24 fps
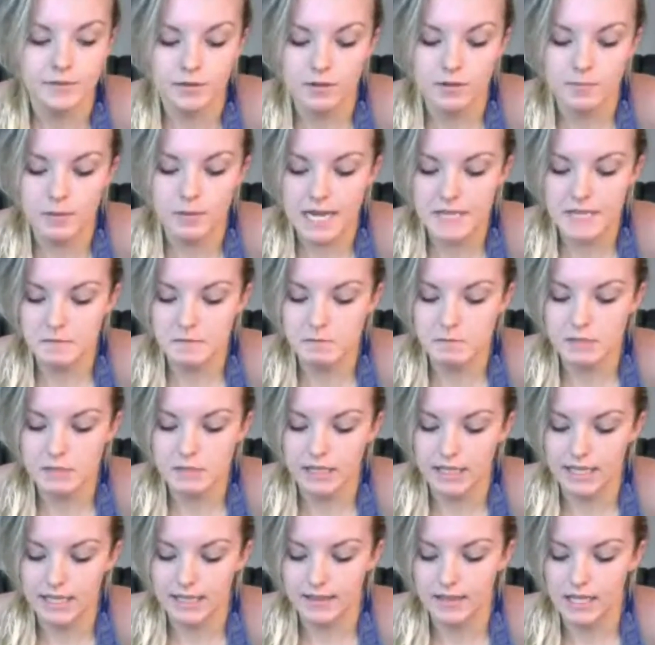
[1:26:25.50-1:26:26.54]
it reminds me,
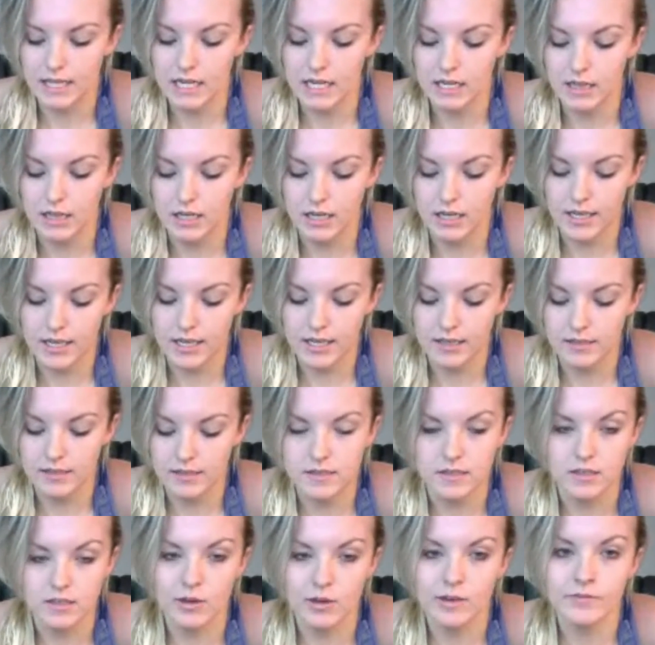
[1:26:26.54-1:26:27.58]
like, at the end of the day,
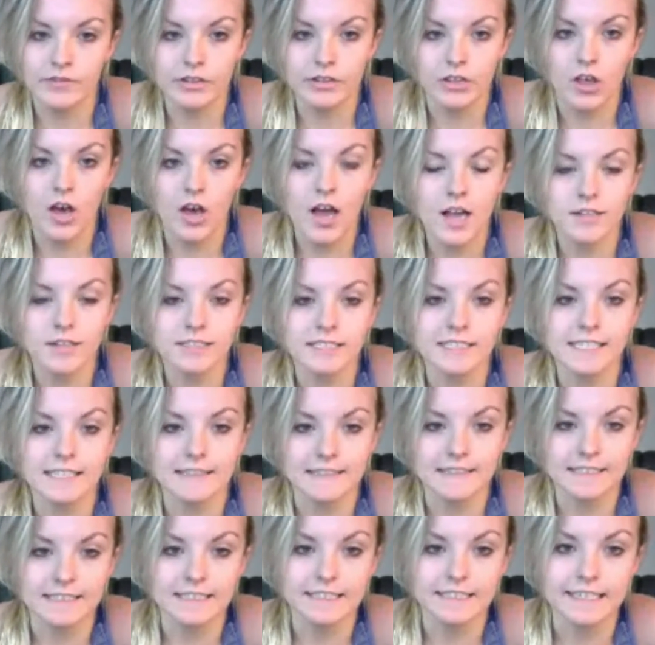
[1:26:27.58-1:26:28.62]
it's like, you haven't logged
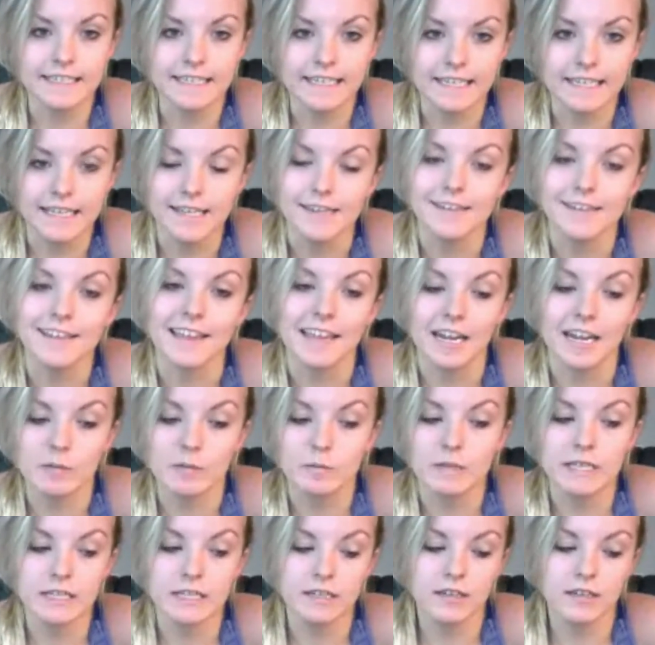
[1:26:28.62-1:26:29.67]
anything today. And I'm like,